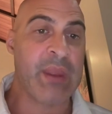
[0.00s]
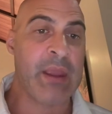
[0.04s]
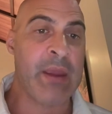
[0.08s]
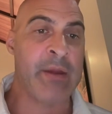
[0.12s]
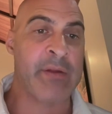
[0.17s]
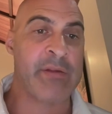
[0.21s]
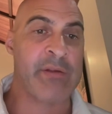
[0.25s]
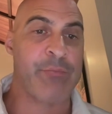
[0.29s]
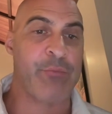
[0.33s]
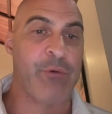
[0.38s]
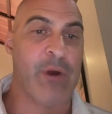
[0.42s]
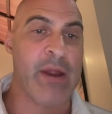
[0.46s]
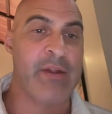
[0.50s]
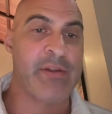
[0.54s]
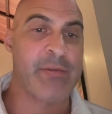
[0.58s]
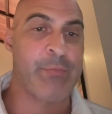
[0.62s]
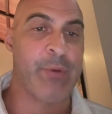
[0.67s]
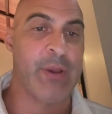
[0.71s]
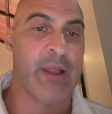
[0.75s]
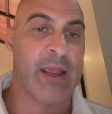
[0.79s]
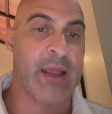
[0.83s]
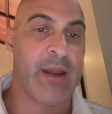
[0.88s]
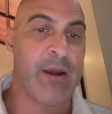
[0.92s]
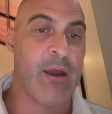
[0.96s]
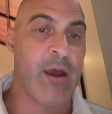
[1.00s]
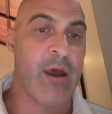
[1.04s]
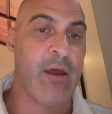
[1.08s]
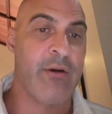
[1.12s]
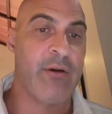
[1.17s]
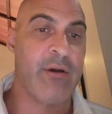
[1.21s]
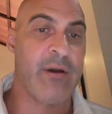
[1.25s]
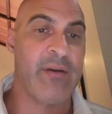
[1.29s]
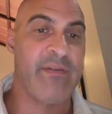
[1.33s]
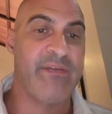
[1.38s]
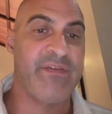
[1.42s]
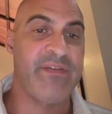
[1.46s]
Express plan,
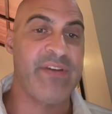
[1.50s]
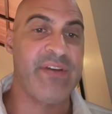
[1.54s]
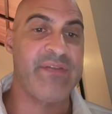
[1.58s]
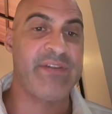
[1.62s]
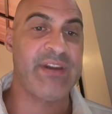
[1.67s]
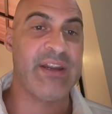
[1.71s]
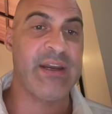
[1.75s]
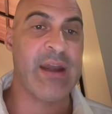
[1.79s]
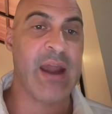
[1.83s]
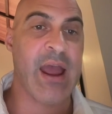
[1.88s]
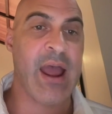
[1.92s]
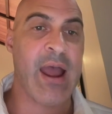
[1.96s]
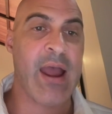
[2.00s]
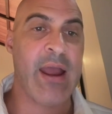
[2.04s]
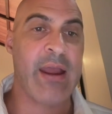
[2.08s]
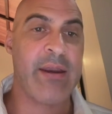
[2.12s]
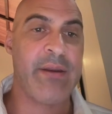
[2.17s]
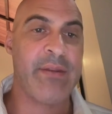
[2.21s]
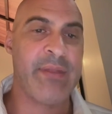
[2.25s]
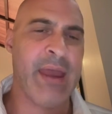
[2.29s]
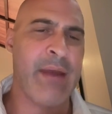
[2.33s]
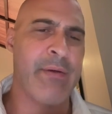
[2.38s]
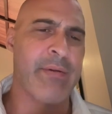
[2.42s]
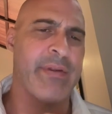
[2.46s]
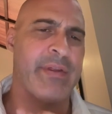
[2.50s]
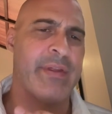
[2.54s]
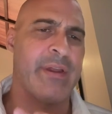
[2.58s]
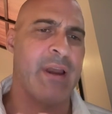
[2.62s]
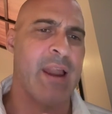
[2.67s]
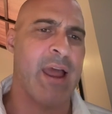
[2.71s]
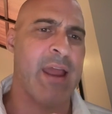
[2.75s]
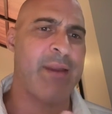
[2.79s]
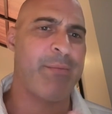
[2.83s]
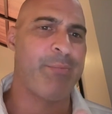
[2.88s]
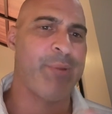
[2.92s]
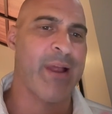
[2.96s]
$159. That was the
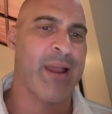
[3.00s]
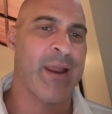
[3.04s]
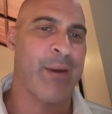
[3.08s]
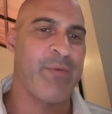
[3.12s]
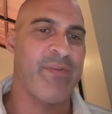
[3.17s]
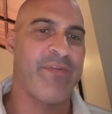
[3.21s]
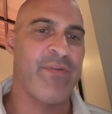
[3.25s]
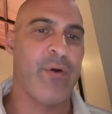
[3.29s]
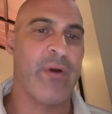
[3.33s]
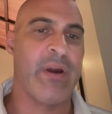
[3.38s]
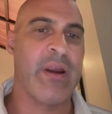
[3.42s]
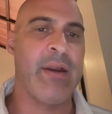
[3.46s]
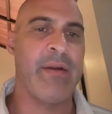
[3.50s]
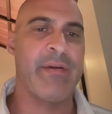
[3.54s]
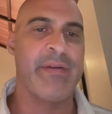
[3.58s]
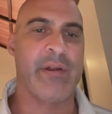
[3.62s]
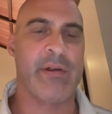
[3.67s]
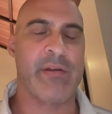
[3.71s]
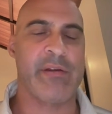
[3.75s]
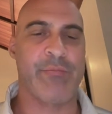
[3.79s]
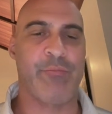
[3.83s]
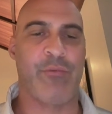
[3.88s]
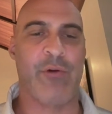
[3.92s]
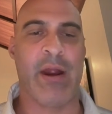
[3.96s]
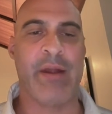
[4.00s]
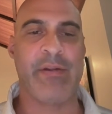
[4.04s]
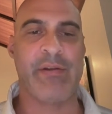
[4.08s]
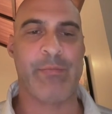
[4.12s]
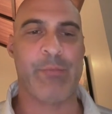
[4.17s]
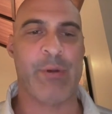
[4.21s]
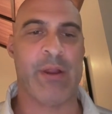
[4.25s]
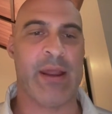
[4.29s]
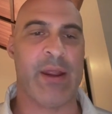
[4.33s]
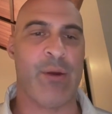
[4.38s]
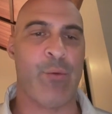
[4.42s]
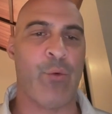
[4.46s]
light plan before. Here's Express
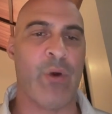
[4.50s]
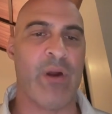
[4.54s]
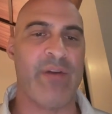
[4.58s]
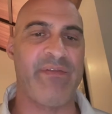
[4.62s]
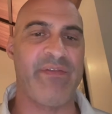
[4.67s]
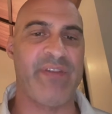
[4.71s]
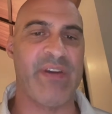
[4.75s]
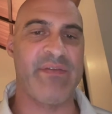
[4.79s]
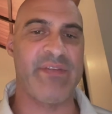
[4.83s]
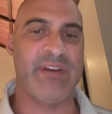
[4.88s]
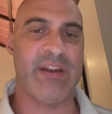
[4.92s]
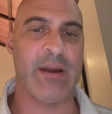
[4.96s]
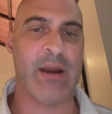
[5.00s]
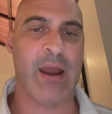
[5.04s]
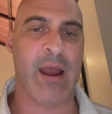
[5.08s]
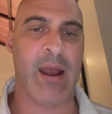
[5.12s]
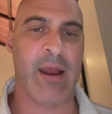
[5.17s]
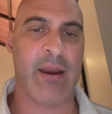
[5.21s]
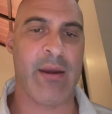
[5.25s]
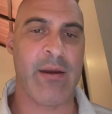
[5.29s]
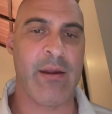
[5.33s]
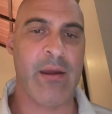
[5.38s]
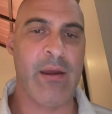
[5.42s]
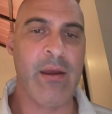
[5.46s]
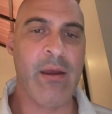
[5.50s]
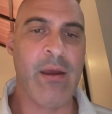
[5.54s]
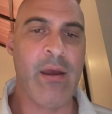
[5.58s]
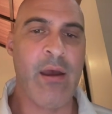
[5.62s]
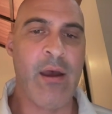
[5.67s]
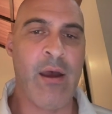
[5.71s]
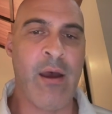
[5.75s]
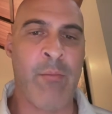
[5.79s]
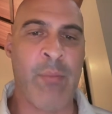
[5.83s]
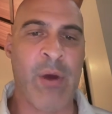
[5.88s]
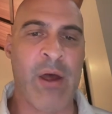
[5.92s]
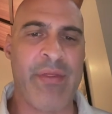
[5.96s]
plan, $159
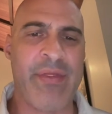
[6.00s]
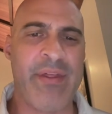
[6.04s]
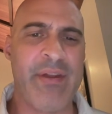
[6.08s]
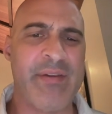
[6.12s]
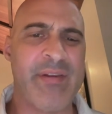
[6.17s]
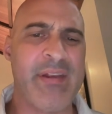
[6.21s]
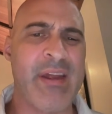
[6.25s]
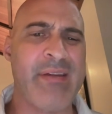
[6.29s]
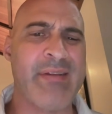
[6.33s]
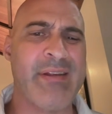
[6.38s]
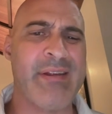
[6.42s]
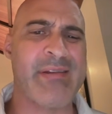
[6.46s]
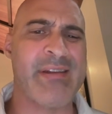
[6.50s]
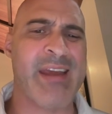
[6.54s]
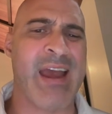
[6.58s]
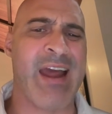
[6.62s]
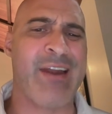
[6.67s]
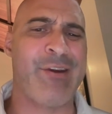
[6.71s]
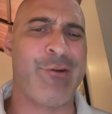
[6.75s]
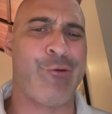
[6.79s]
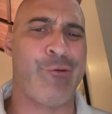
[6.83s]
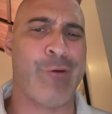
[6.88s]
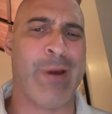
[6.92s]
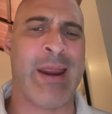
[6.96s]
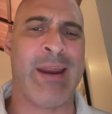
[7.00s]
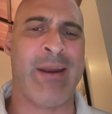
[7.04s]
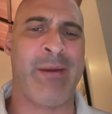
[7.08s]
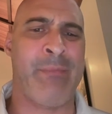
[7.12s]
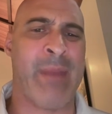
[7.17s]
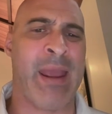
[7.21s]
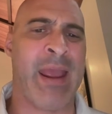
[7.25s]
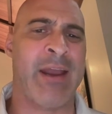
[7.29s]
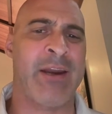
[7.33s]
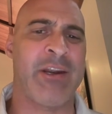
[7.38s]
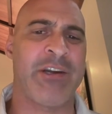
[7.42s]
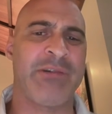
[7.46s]
a month. It says it's got grant
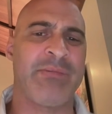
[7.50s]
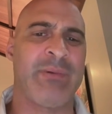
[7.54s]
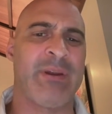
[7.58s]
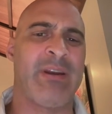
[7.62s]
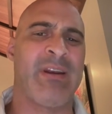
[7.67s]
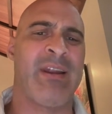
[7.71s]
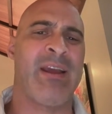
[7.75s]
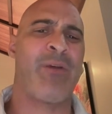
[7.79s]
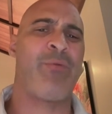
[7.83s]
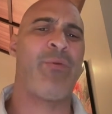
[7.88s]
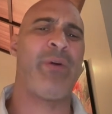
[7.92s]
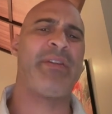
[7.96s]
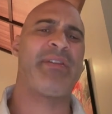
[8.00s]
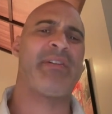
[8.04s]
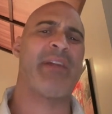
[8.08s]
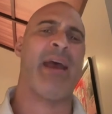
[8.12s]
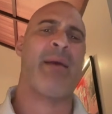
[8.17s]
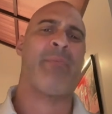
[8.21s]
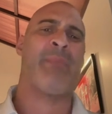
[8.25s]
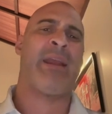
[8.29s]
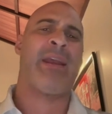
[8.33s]
management. Like, what's that